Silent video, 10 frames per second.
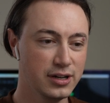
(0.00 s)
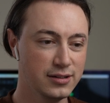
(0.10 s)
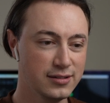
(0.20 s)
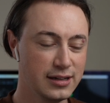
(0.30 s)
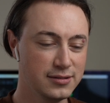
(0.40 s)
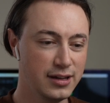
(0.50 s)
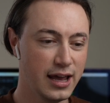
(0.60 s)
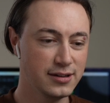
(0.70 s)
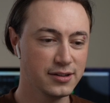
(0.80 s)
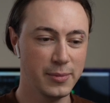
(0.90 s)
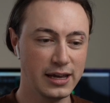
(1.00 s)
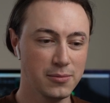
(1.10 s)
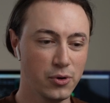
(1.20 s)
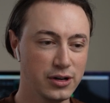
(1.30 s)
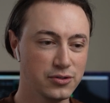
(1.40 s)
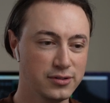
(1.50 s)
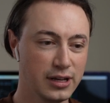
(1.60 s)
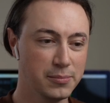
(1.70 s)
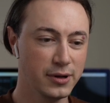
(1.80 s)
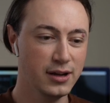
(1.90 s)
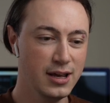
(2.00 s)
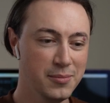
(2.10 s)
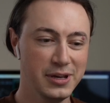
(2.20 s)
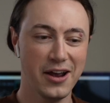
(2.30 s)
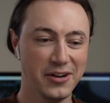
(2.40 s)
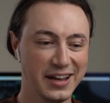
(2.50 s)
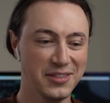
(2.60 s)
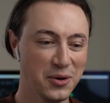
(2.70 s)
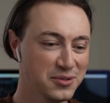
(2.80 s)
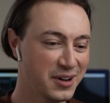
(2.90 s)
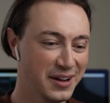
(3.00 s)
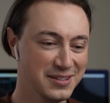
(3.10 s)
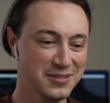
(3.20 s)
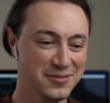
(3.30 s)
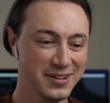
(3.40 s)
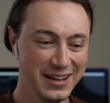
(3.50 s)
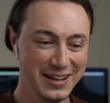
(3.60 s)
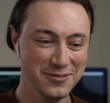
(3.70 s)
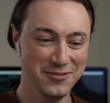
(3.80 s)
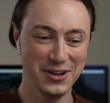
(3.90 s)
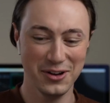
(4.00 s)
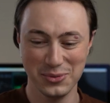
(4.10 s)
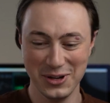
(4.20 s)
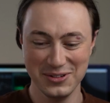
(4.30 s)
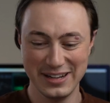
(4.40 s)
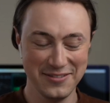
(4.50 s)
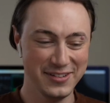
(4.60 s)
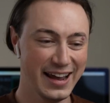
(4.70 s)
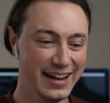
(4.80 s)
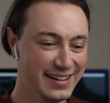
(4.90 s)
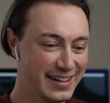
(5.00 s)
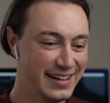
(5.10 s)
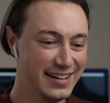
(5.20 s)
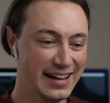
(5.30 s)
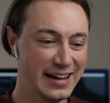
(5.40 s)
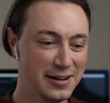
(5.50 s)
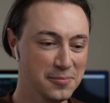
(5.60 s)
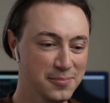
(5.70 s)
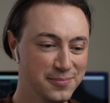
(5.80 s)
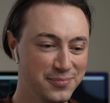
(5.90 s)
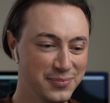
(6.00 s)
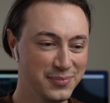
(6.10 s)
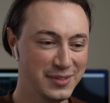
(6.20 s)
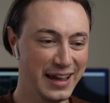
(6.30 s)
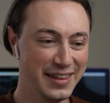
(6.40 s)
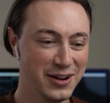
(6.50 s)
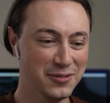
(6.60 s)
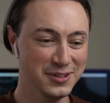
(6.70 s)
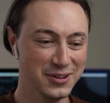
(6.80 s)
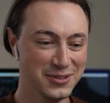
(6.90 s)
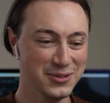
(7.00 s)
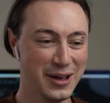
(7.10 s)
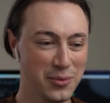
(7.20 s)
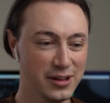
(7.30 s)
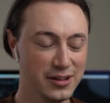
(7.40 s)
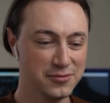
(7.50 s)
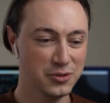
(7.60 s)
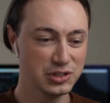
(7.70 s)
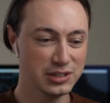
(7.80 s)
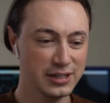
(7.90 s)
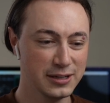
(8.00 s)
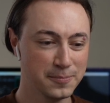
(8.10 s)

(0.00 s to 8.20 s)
and it does make it more interesting. But yeah, again, those kinds of videos where you deviate, they often don't do that well, unfortunately.